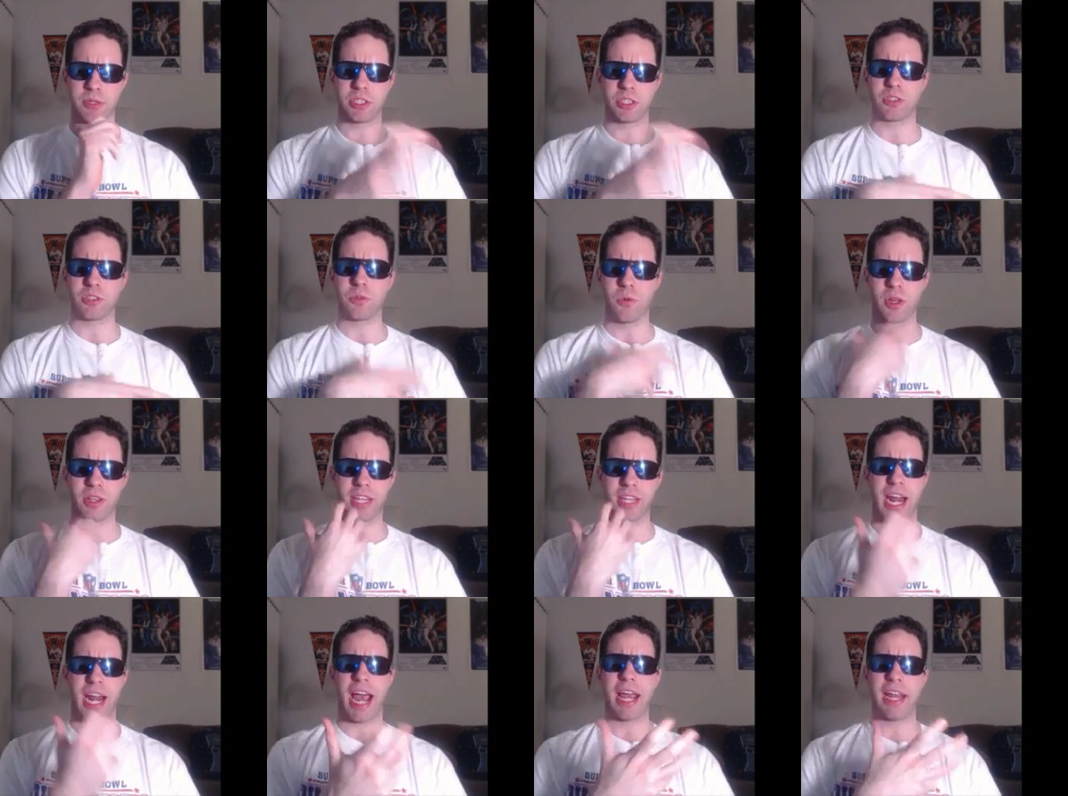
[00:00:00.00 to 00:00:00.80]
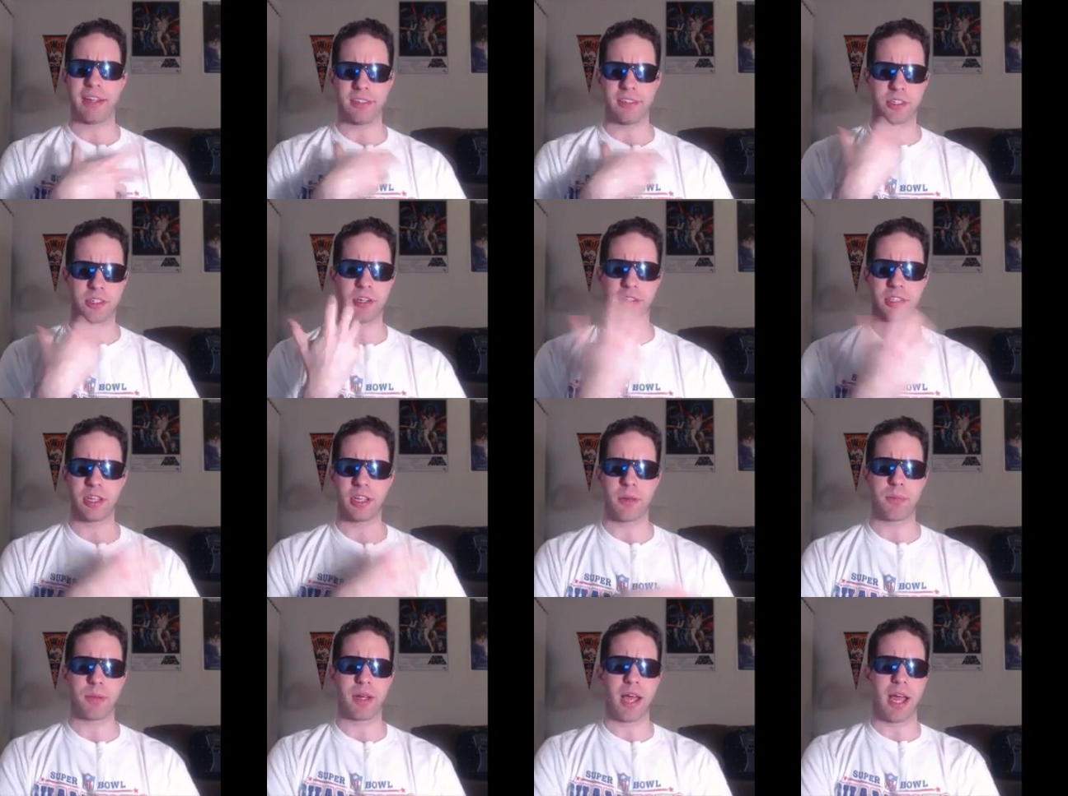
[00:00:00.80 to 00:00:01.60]
which is the one that I had cooked
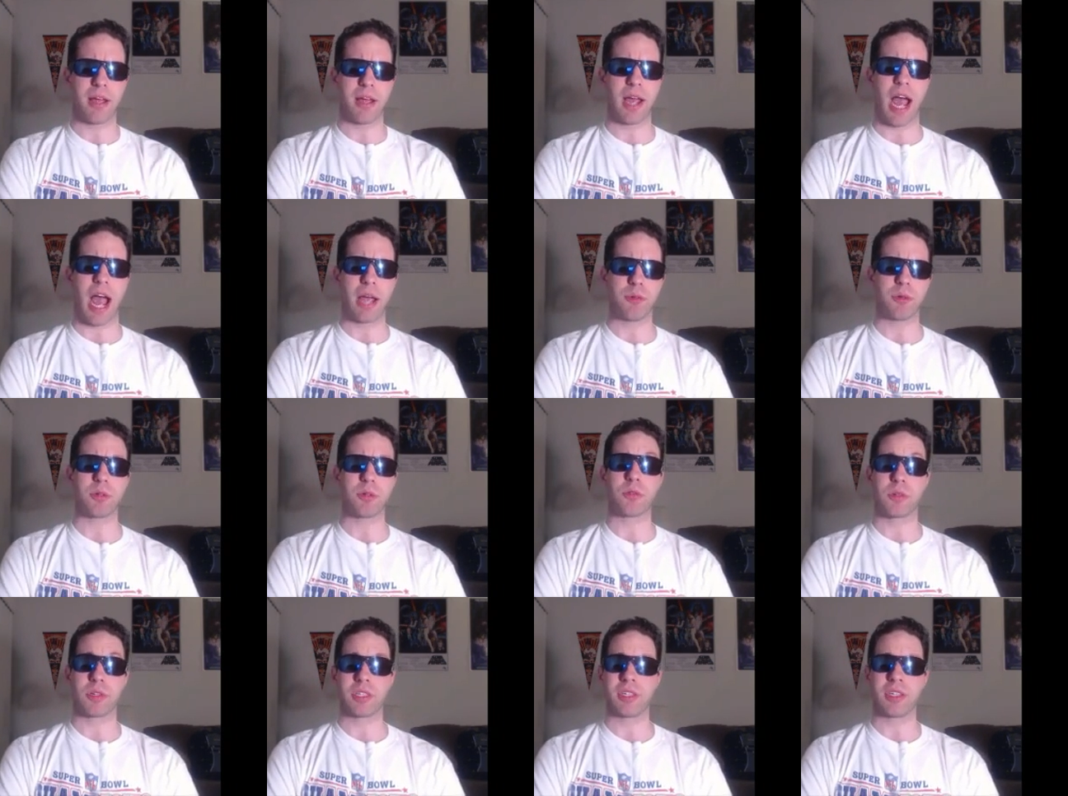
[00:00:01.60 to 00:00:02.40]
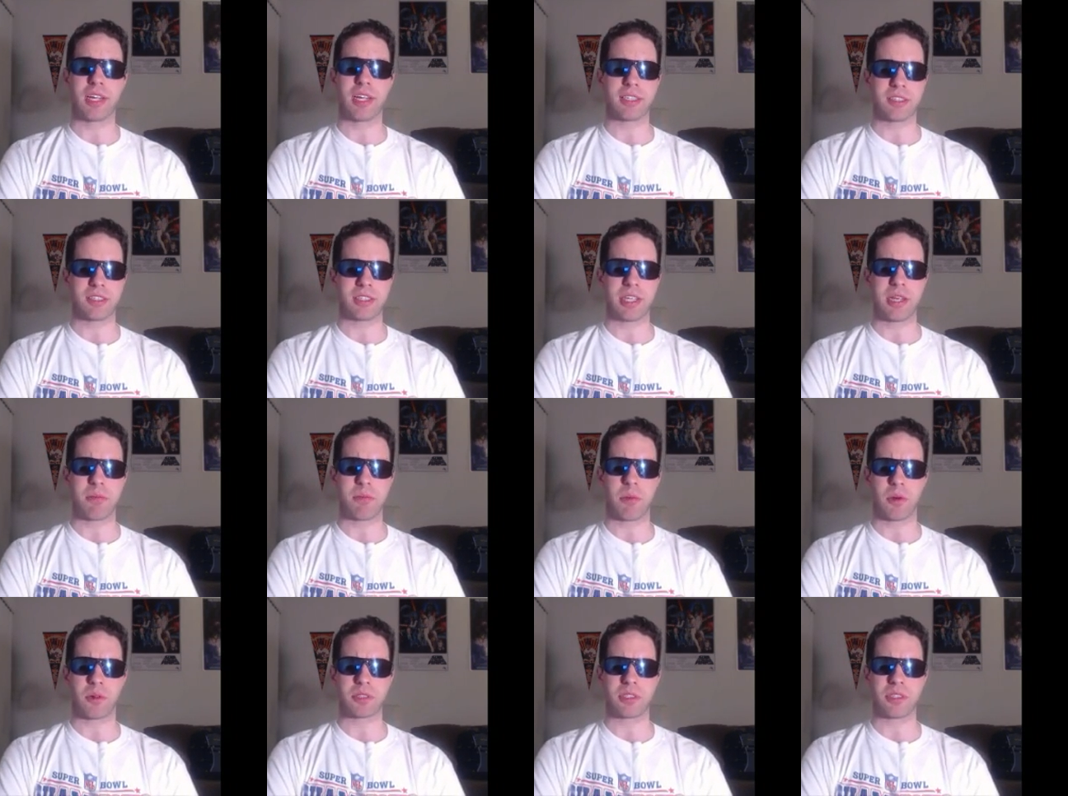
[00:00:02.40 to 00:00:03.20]
up and I would really like to see
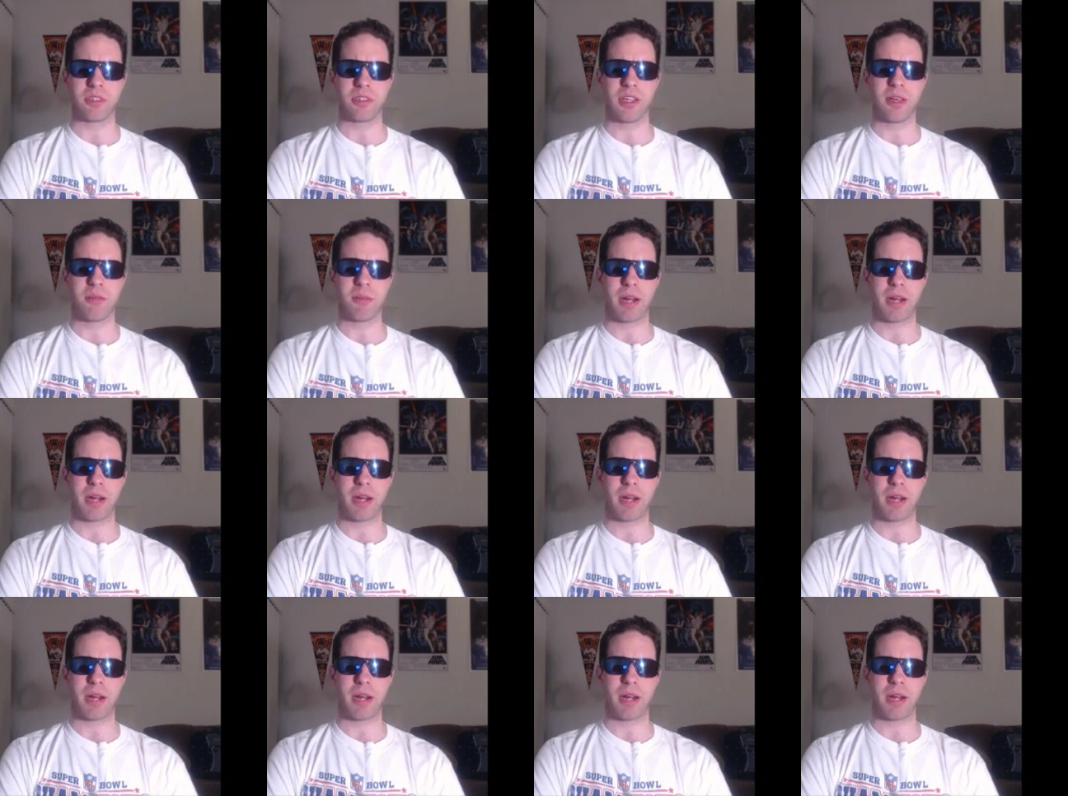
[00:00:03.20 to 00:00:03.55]
personally.